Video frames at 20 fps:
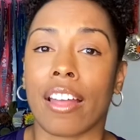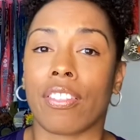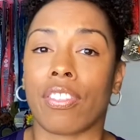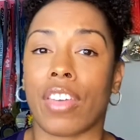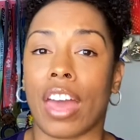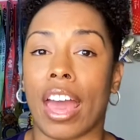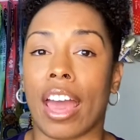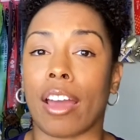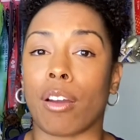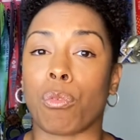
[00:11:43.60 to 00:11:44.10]

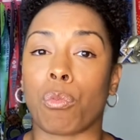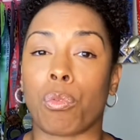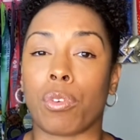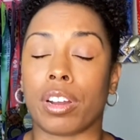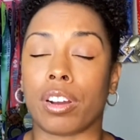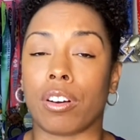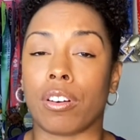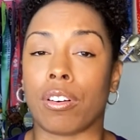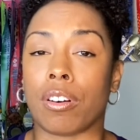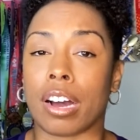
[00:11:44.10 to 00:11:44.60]
that
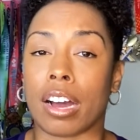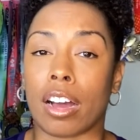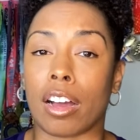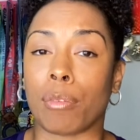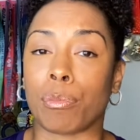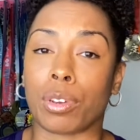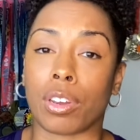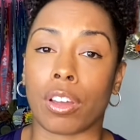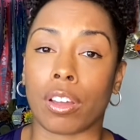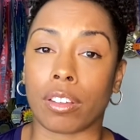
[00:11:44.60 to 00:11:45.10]
will
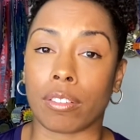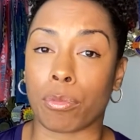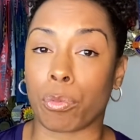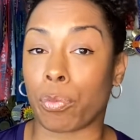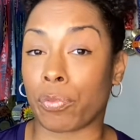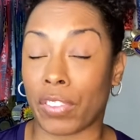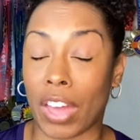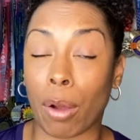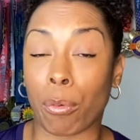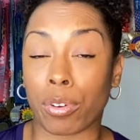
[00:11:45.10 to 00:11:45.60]

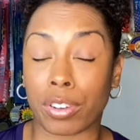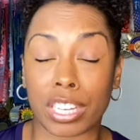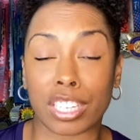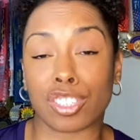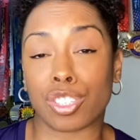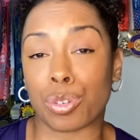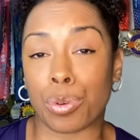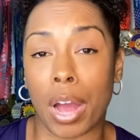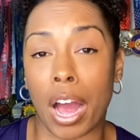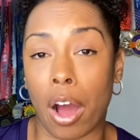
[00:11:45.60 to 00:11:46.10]

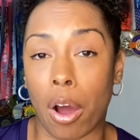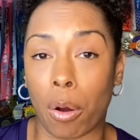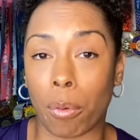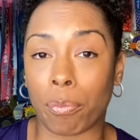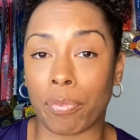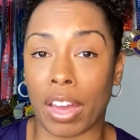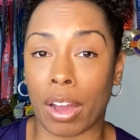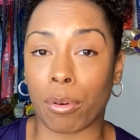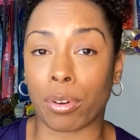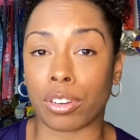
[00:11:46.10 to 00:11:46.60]
get you help,
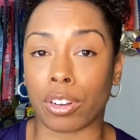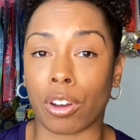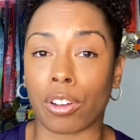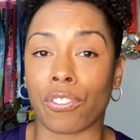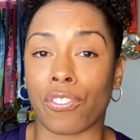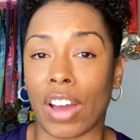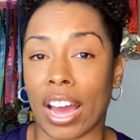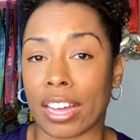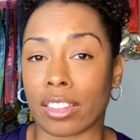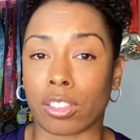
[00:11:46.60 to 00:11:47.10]
that will
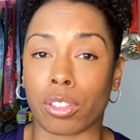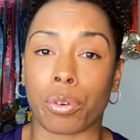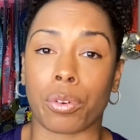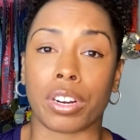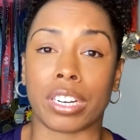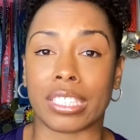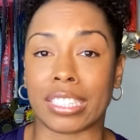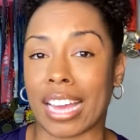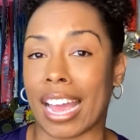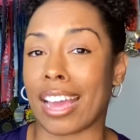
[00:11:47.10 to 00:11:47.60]
notify
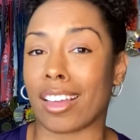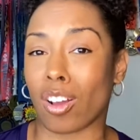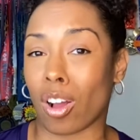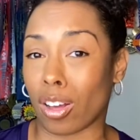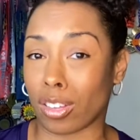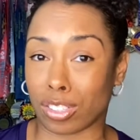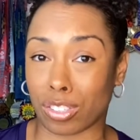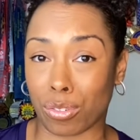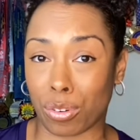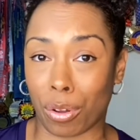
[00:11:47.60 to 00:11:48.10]
authorities and
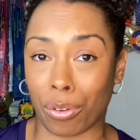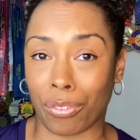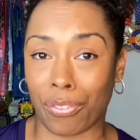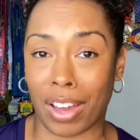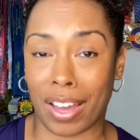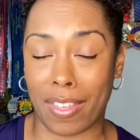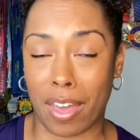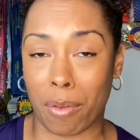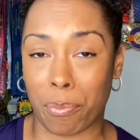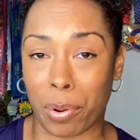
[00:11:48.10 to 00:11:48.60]
also
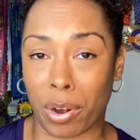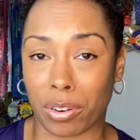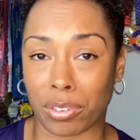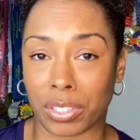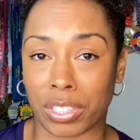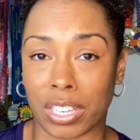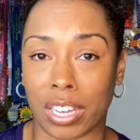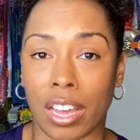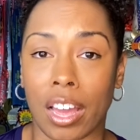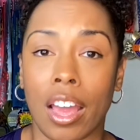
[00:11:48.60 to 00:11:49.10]
notify that
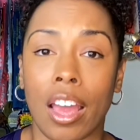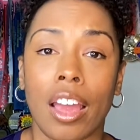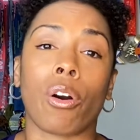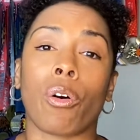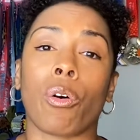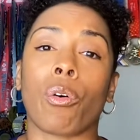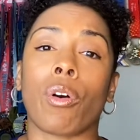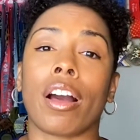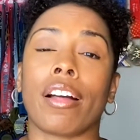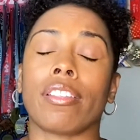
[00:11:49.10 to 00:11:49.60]
person.
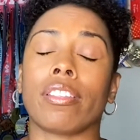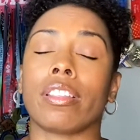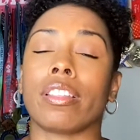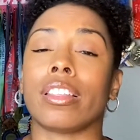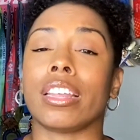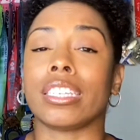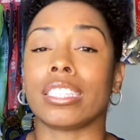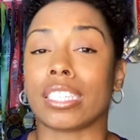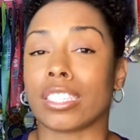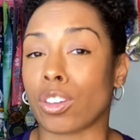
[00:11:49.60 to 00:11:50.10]
So
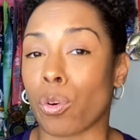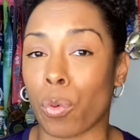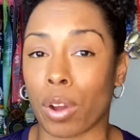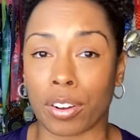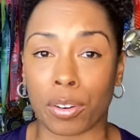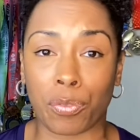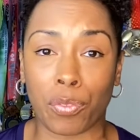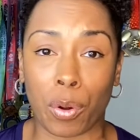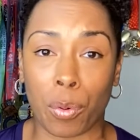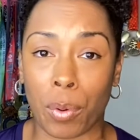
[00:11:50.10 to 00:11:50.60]
this is a
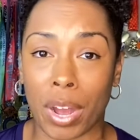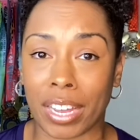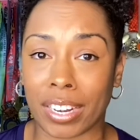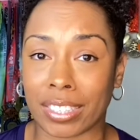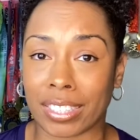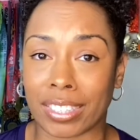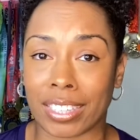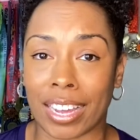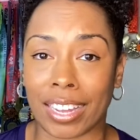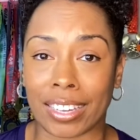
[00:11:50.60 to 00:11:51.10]
wonderful way to
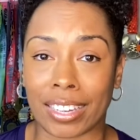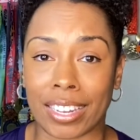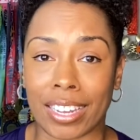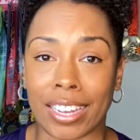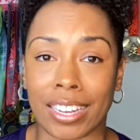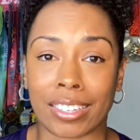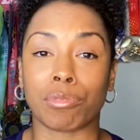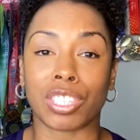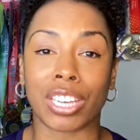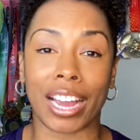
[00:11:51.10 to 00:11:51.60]
stay
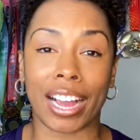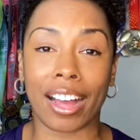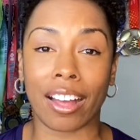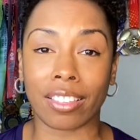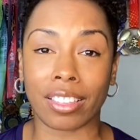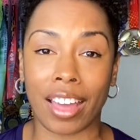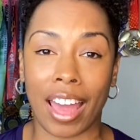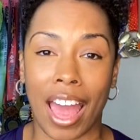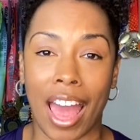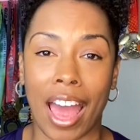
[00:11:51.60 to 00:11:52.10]
linked. Check
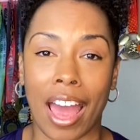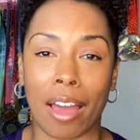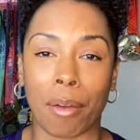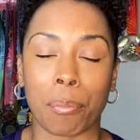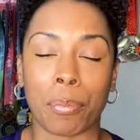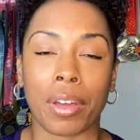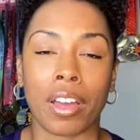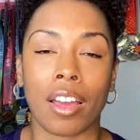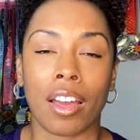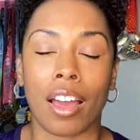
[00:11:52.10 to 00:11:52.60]
out the
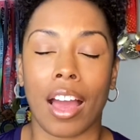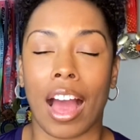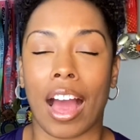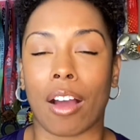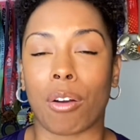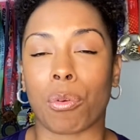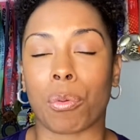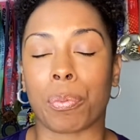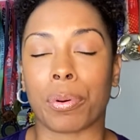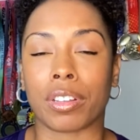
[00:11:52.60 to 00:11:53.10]
app. I
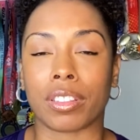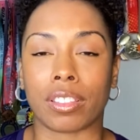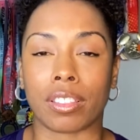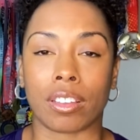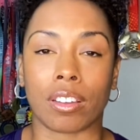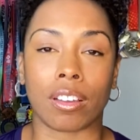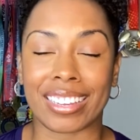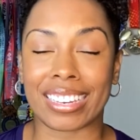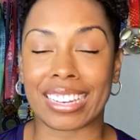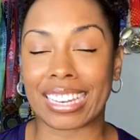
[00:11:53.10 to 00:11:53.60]
will put
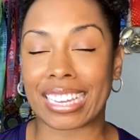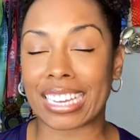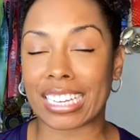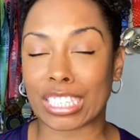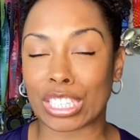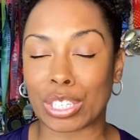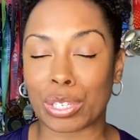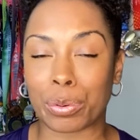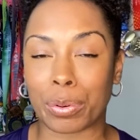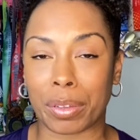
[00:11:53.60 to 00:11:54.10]
the
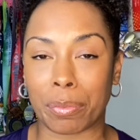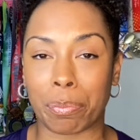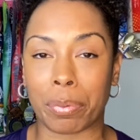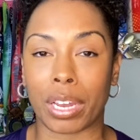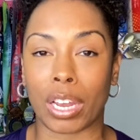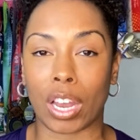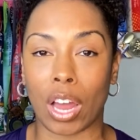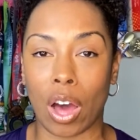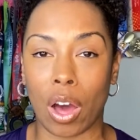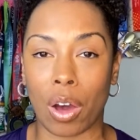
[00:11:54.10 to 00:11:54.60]
link to it
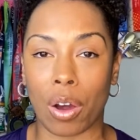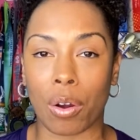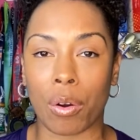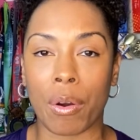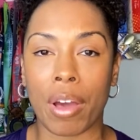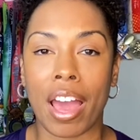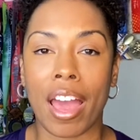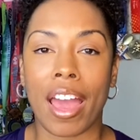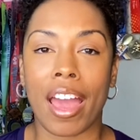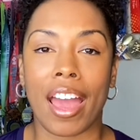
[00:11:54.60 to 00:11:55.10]

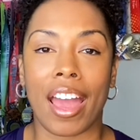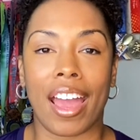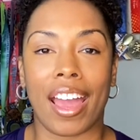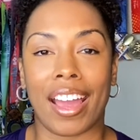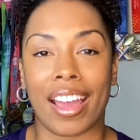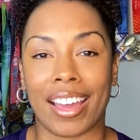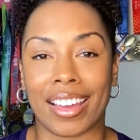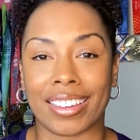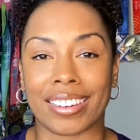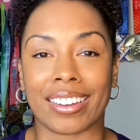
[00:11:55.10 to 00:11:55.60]
below.
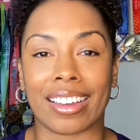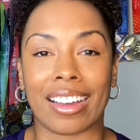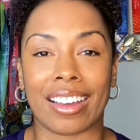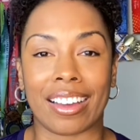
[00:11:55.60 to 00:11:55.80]
And